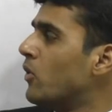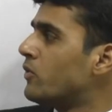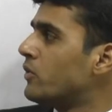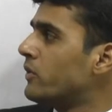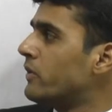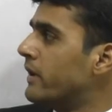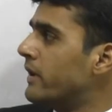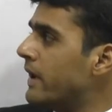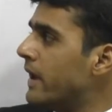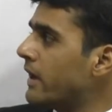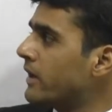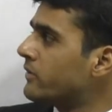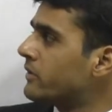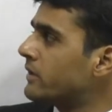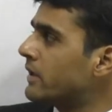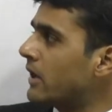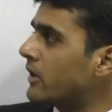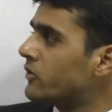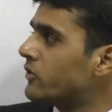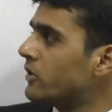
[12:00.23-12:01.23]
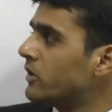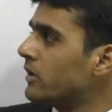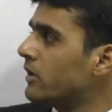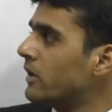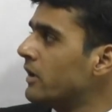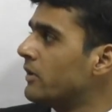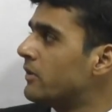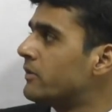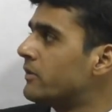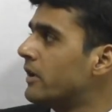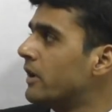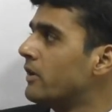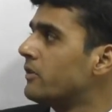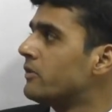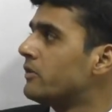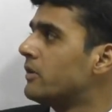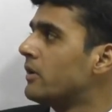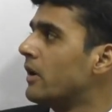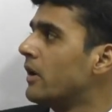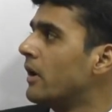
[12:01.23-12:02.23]
move to the next section. It
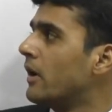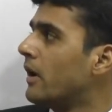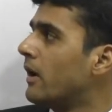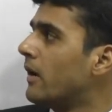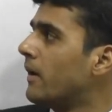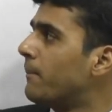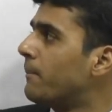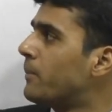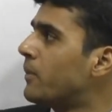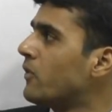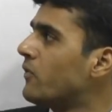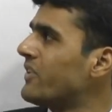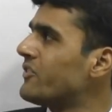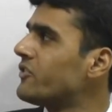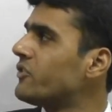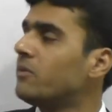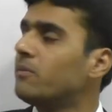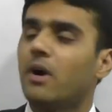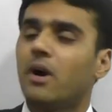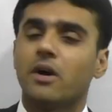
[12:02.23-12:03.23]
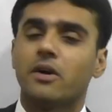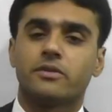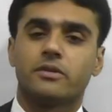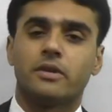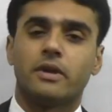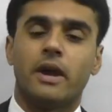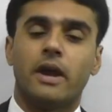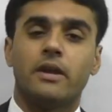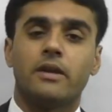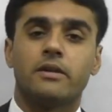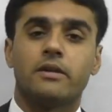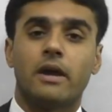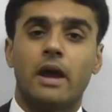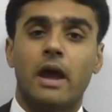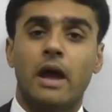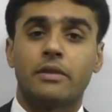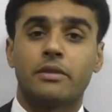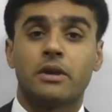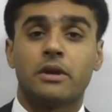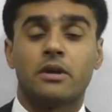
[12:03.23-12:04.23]
says professional marks and
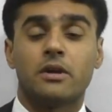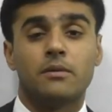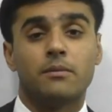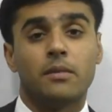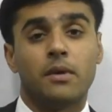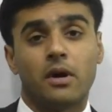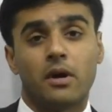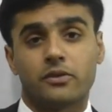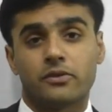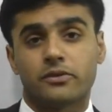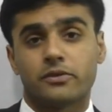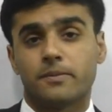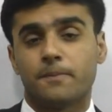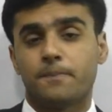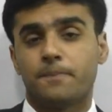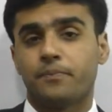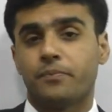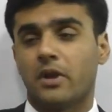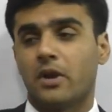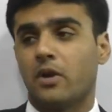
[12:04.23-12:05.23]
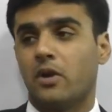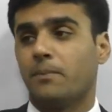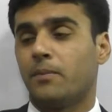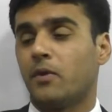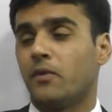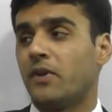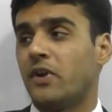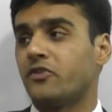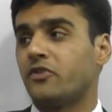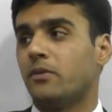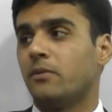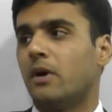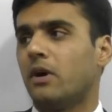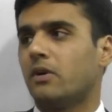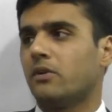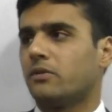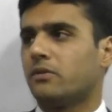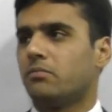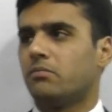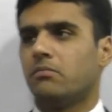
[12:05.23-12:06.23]
ethical marks. Now professional
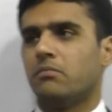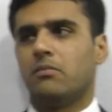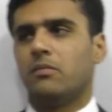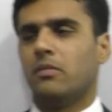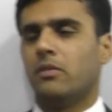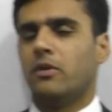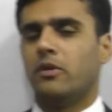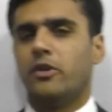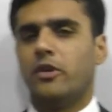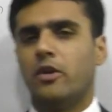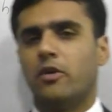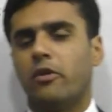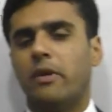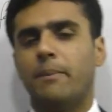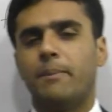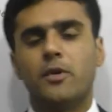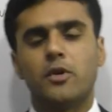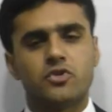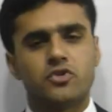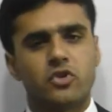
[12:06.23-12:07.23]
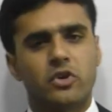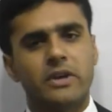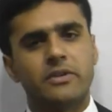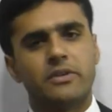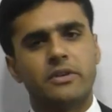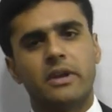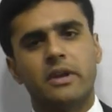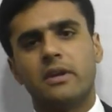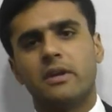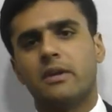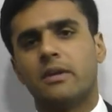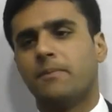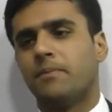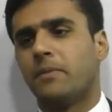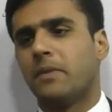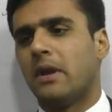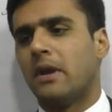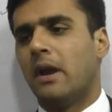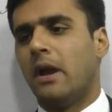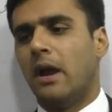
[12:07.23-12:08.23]
marks, report writing
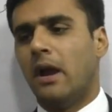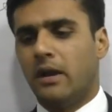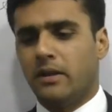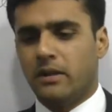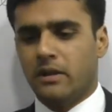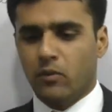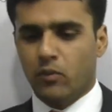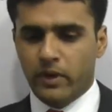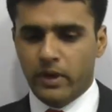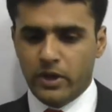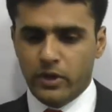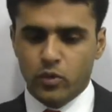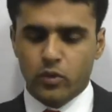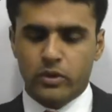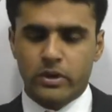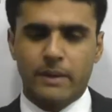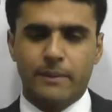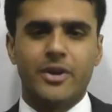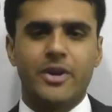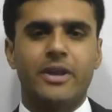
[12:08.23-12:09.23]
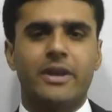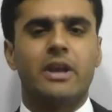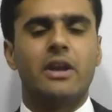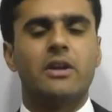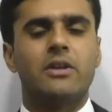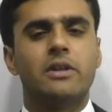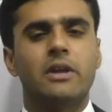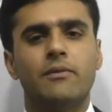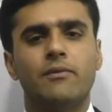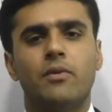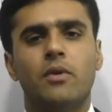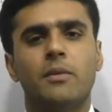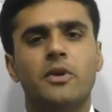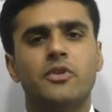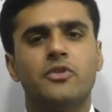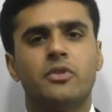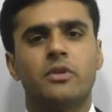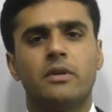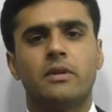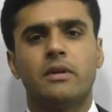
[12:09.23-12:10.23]
and the way you communicate the
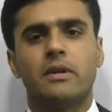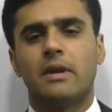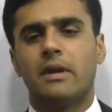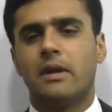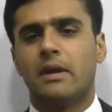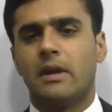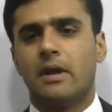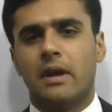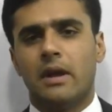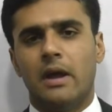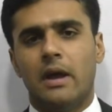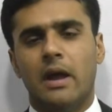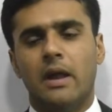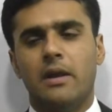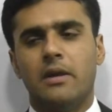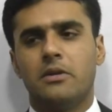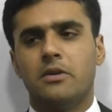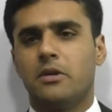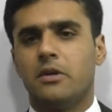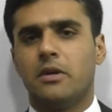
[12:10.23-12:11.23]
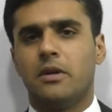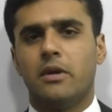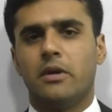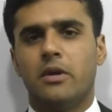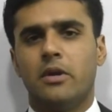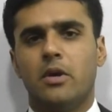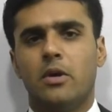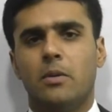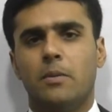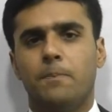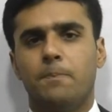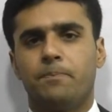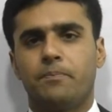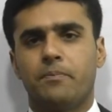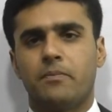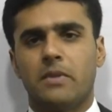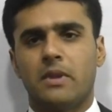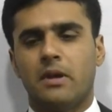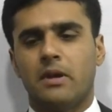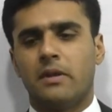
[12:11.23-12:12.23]
information and
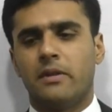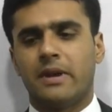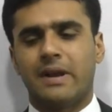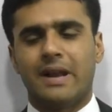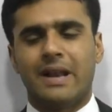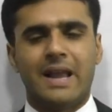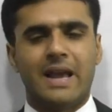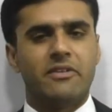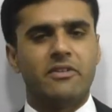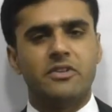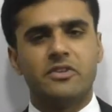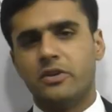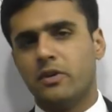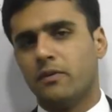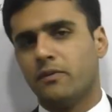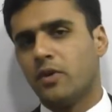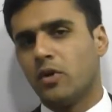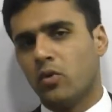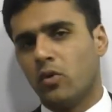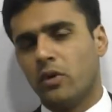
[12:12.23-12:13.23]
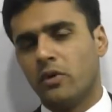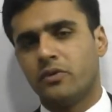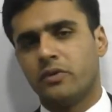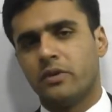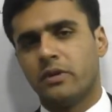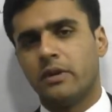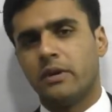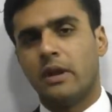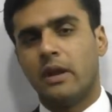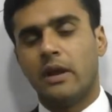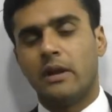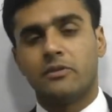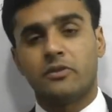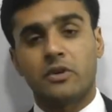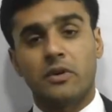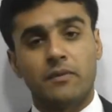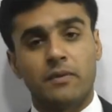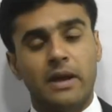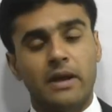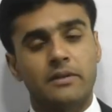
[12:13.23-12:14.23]
the clarity of the question and
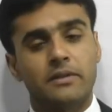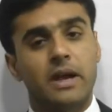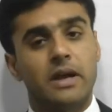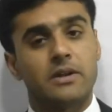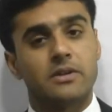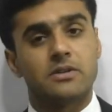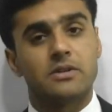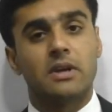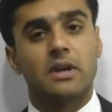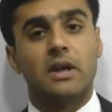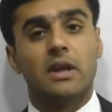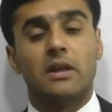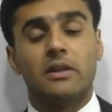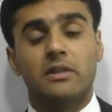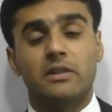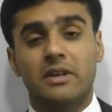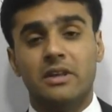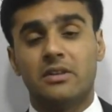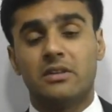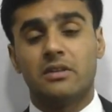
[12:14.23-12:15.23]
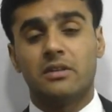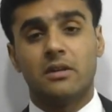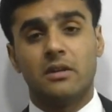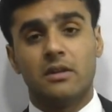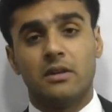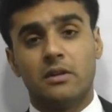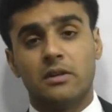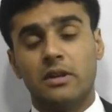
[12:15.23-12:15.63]
stuff like that. These